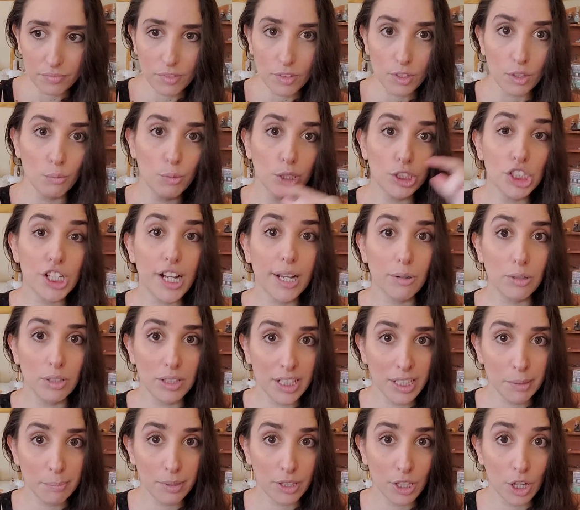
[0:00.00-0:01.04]
which I will
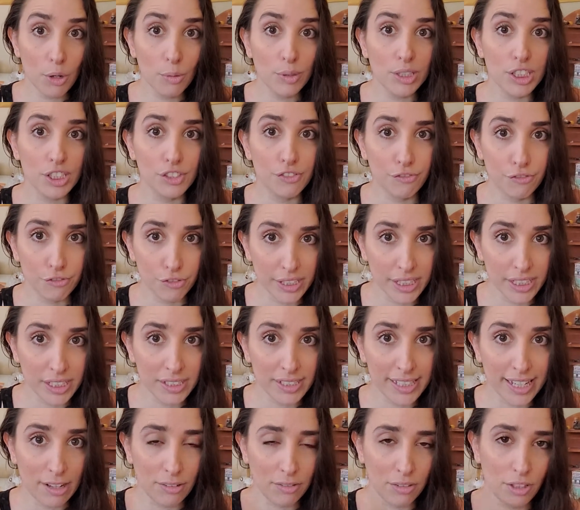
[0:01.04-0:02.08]
link below. It's free to
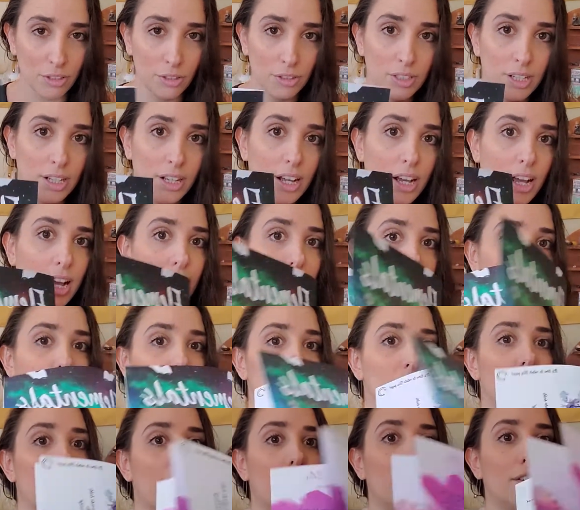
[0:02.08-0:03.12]
download. I just
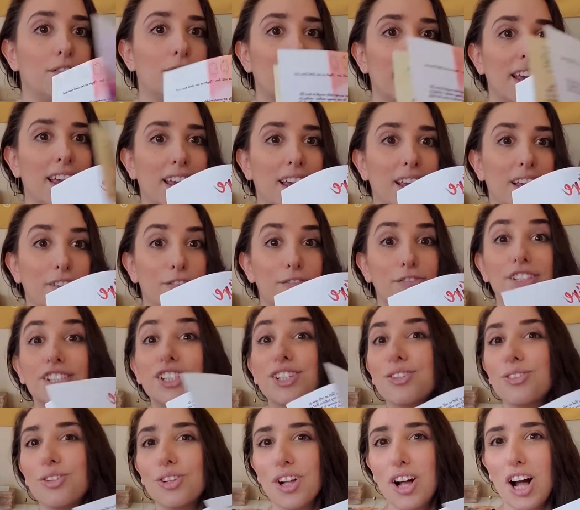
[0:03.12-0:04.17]
have a
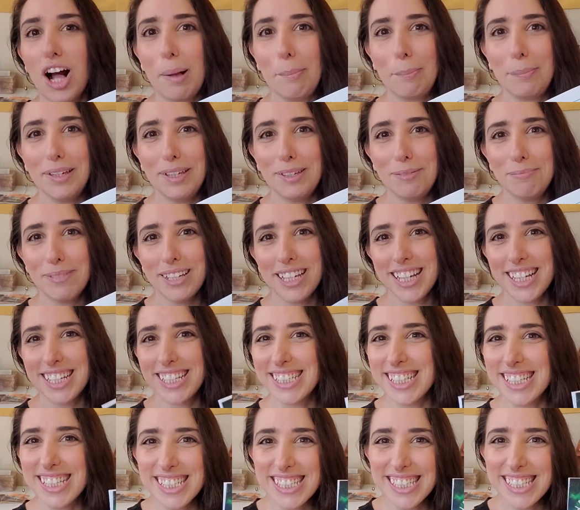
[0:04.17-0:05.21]
physical copy
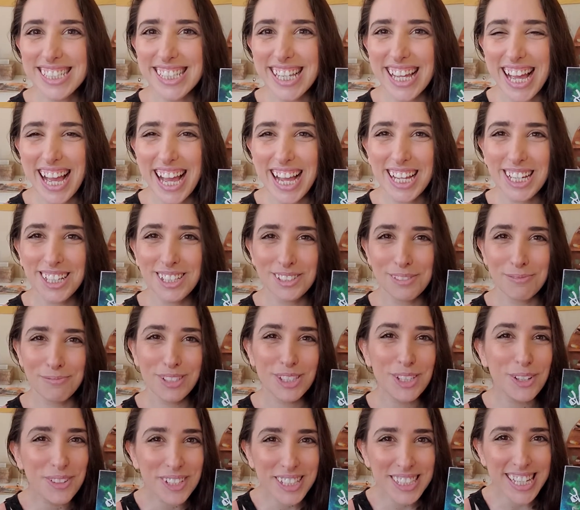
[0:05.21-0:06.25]
because I'm
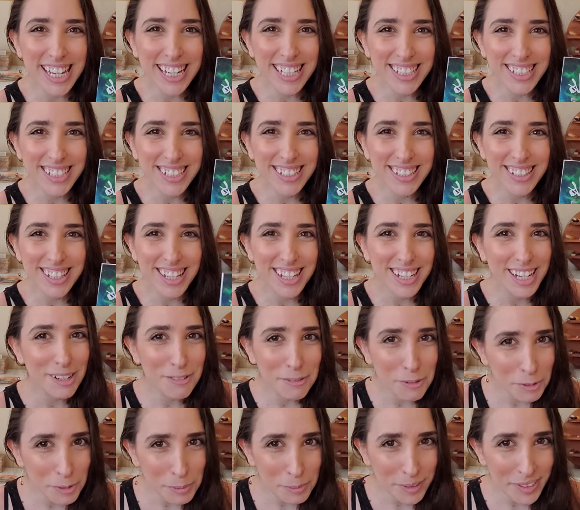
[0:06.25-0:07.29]
so excited that I
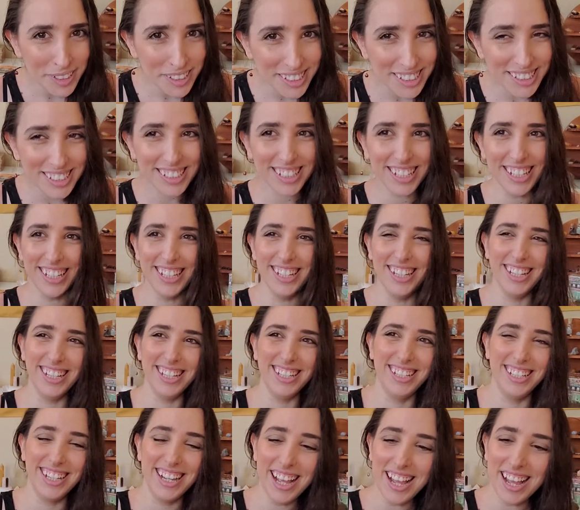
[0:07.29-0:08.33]
wrote a book.
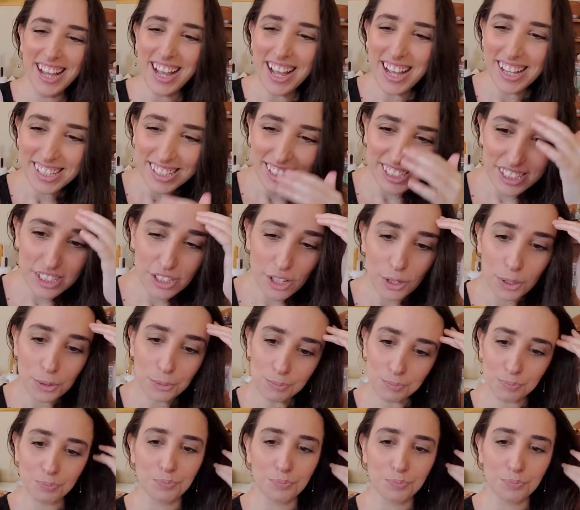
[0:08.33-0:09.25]
So